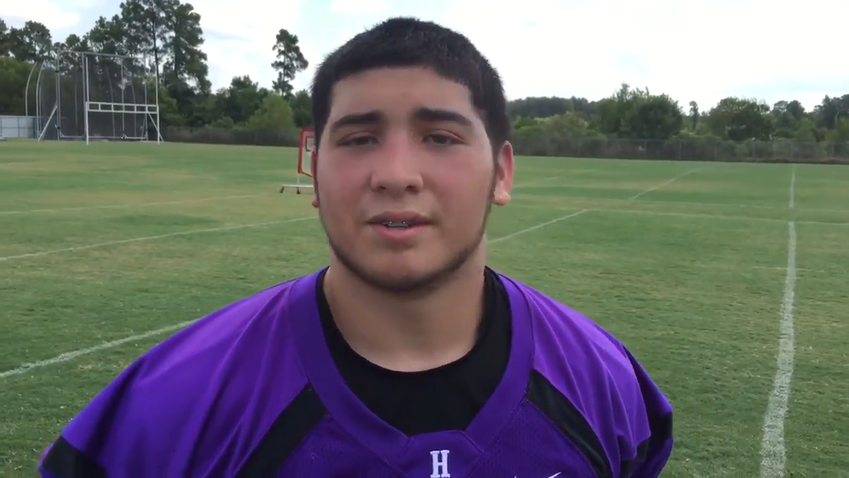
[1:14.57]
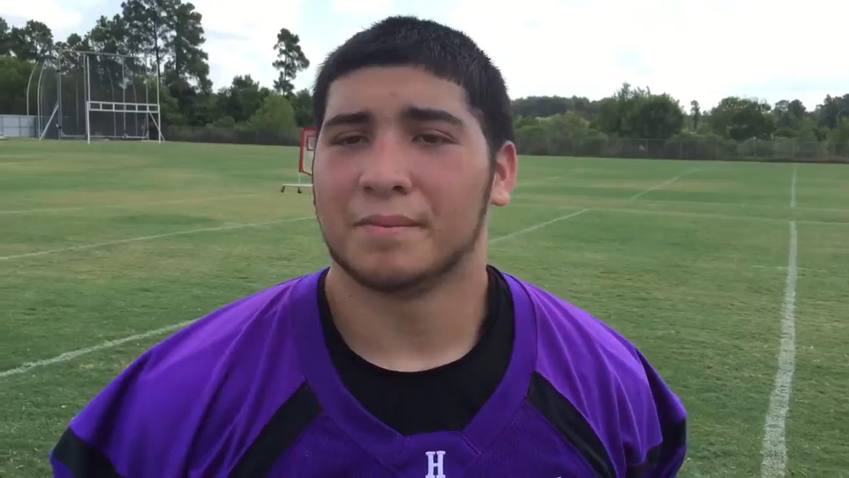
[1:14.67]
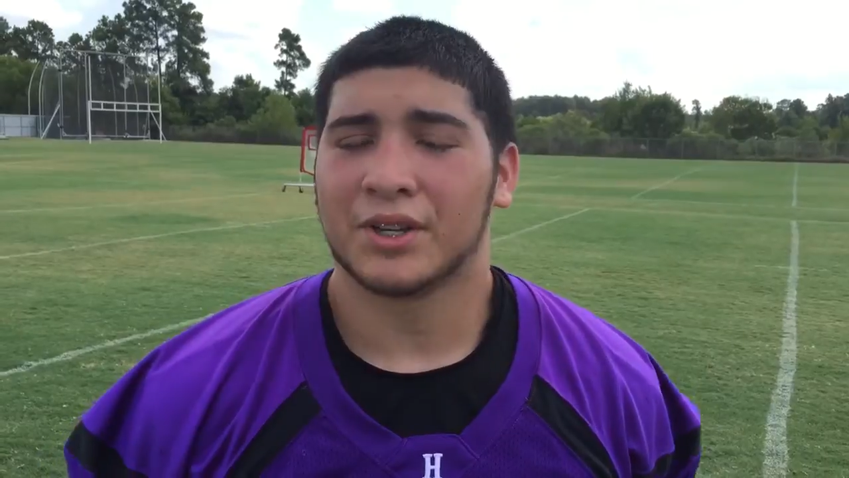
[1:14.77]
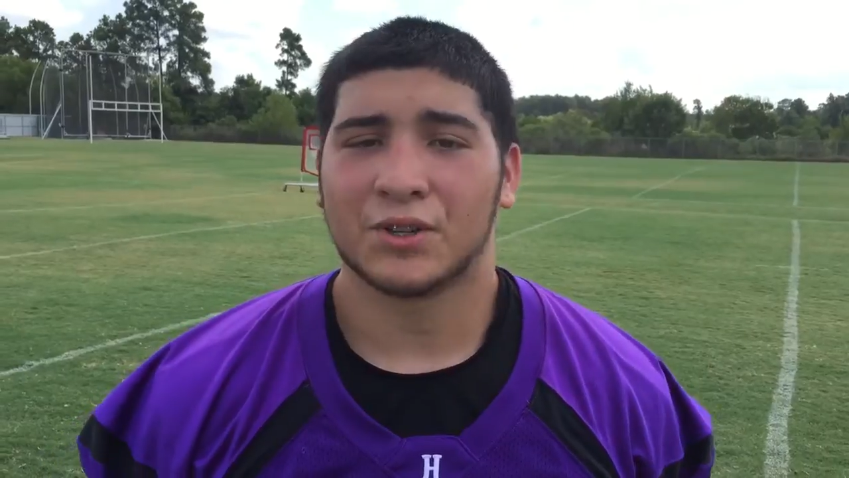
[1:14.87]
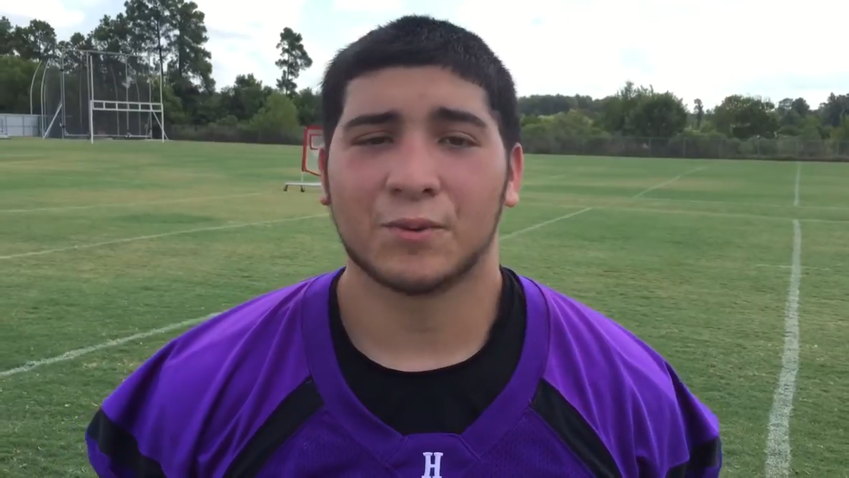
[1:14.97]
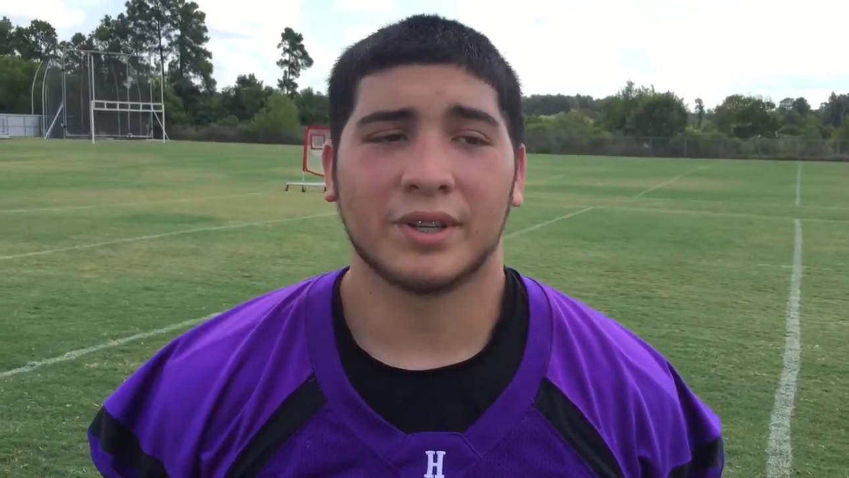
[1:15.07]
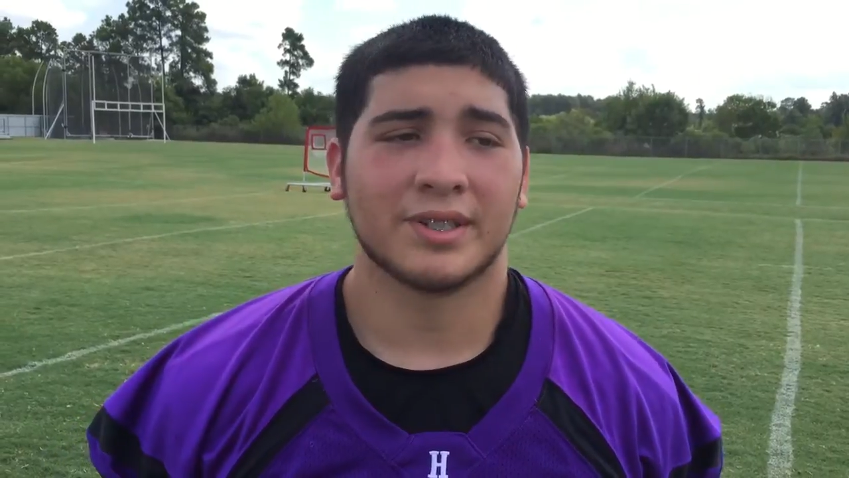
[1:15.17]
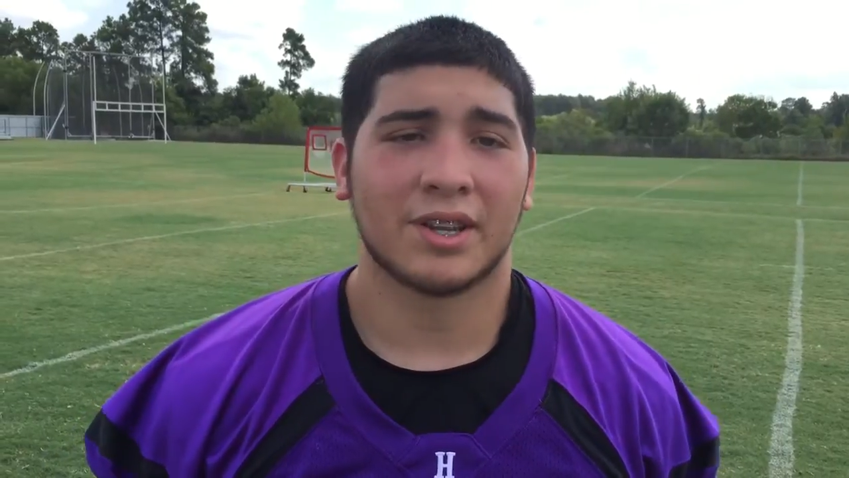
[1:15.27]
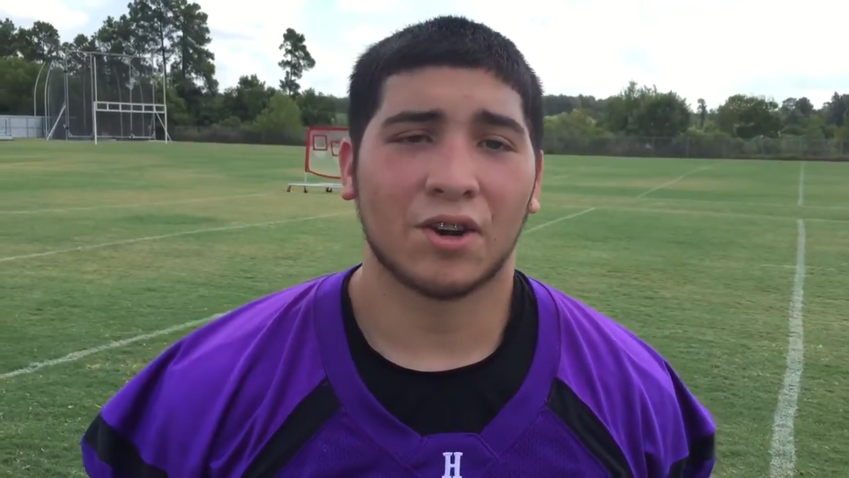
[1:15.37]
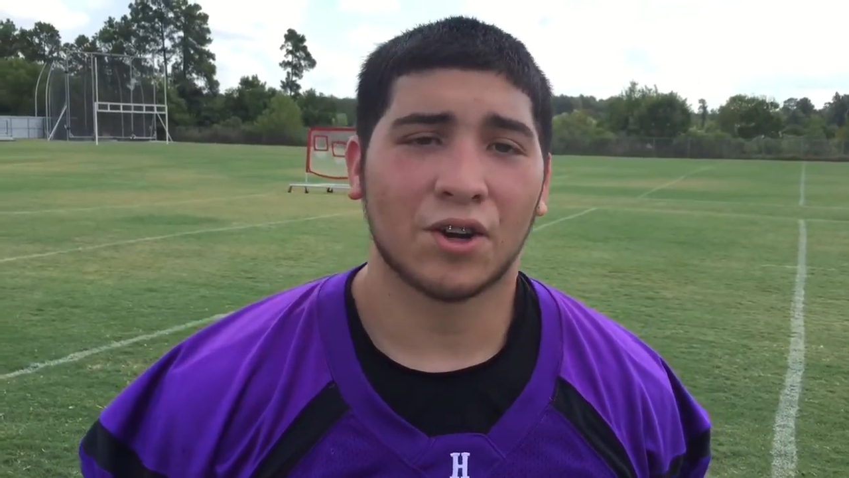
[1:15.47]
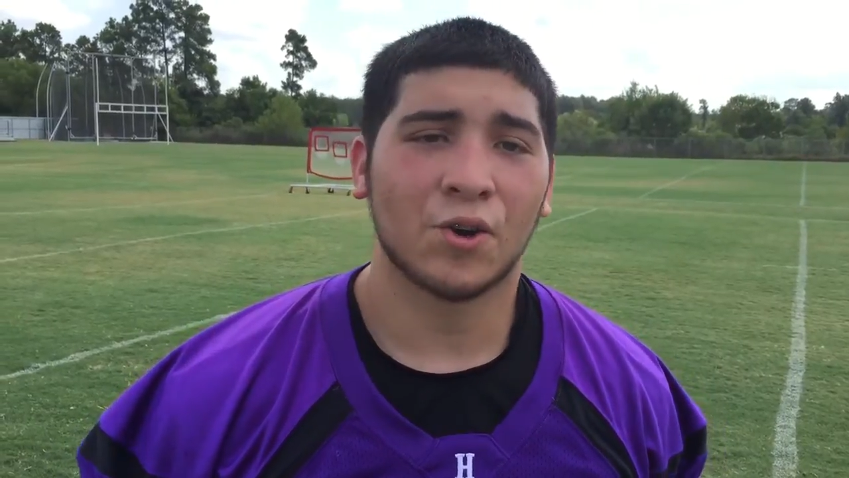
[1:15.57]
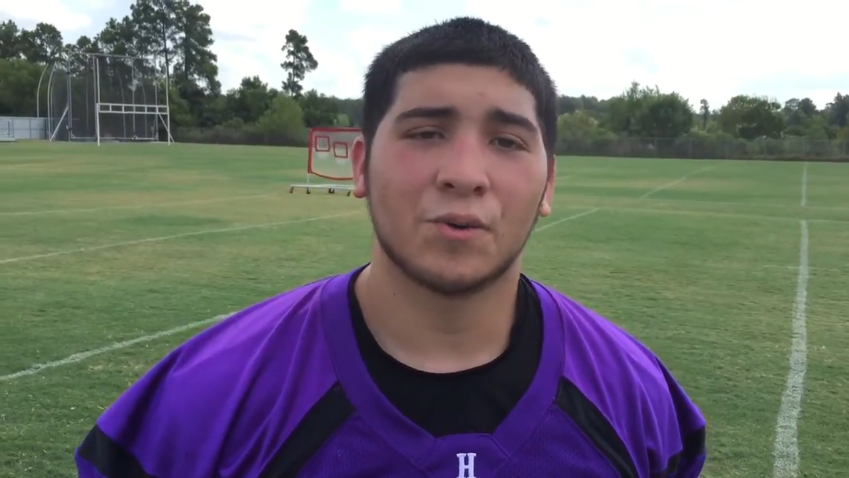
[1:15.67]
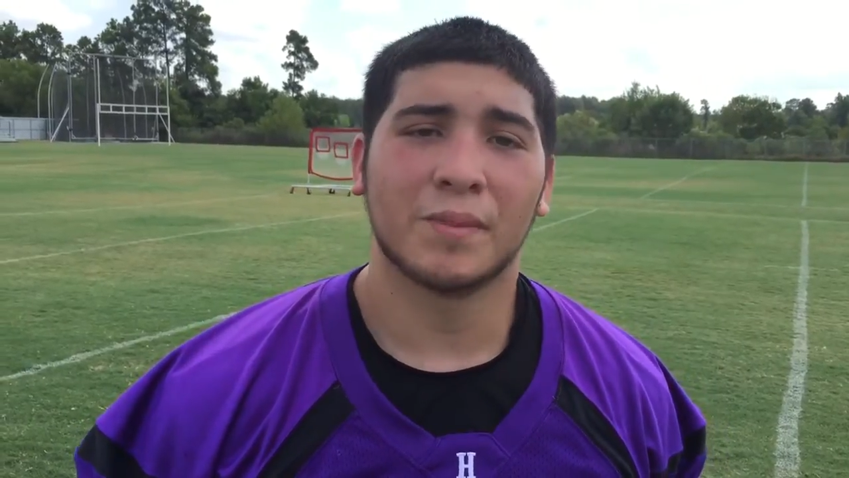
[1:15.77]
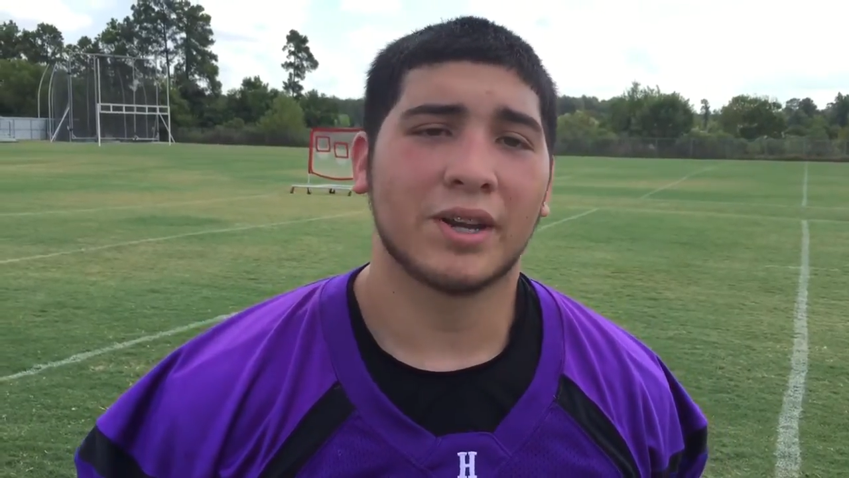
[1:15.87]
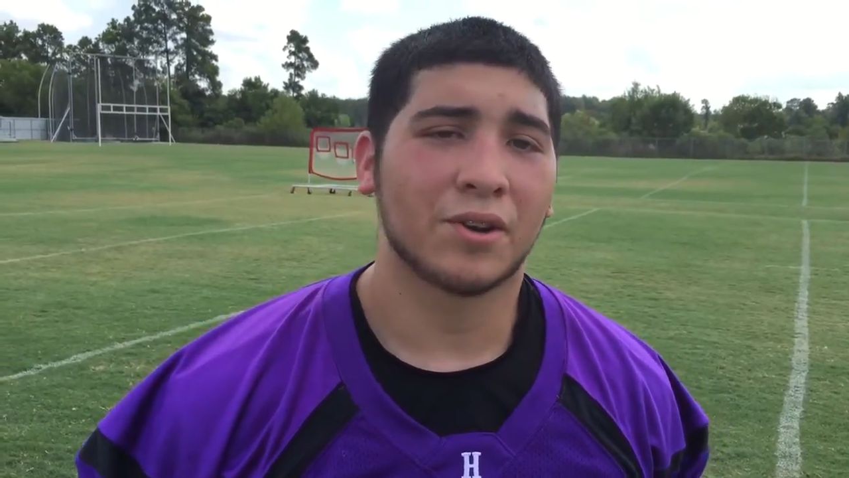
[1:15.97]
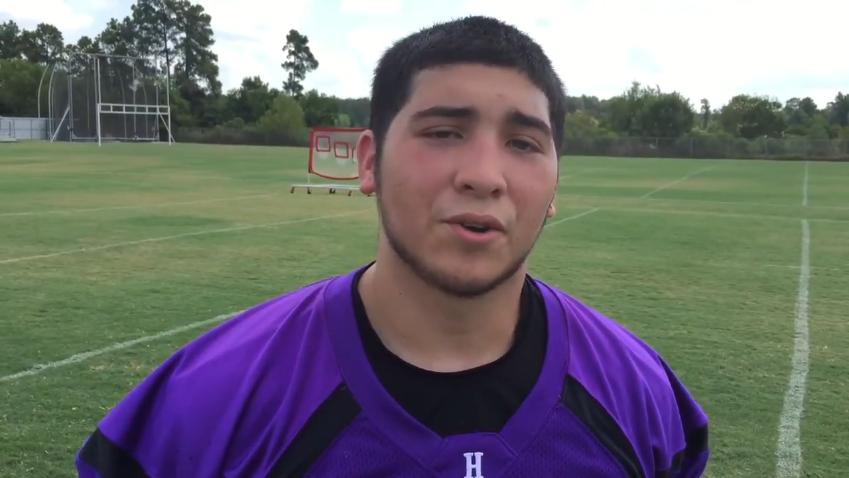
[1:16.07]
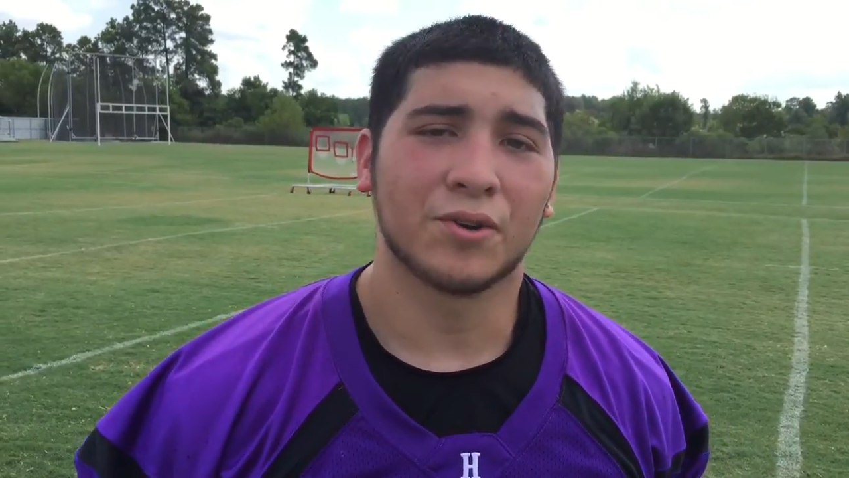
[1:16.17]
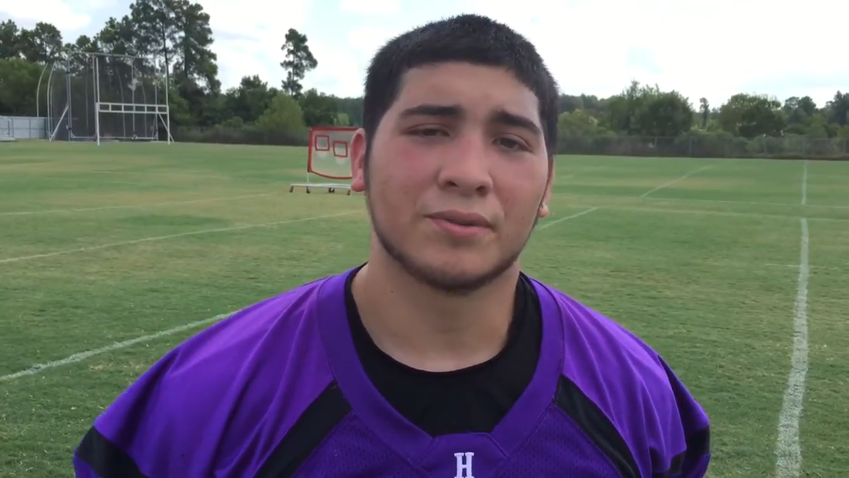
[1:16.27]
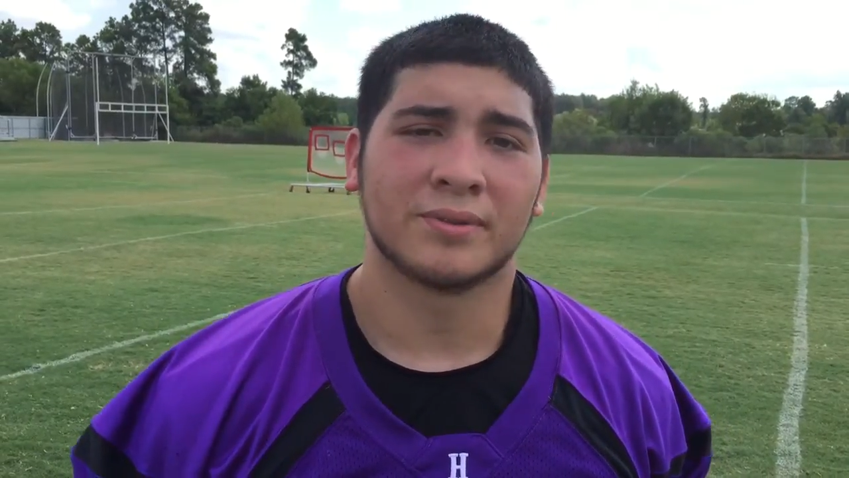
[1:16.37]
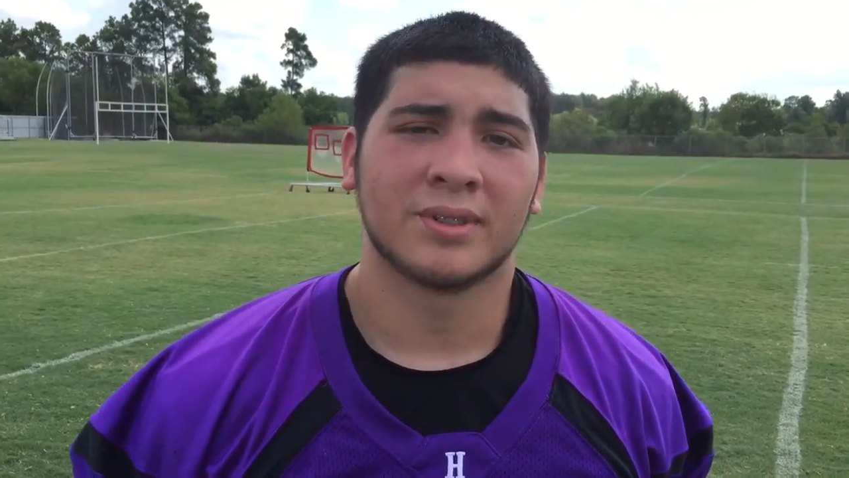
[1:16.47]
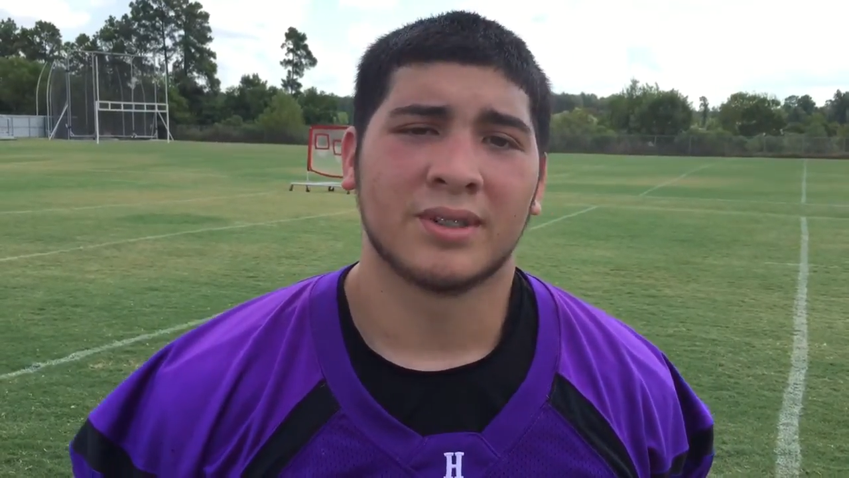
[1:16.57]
make sure we set our goal and make our goal.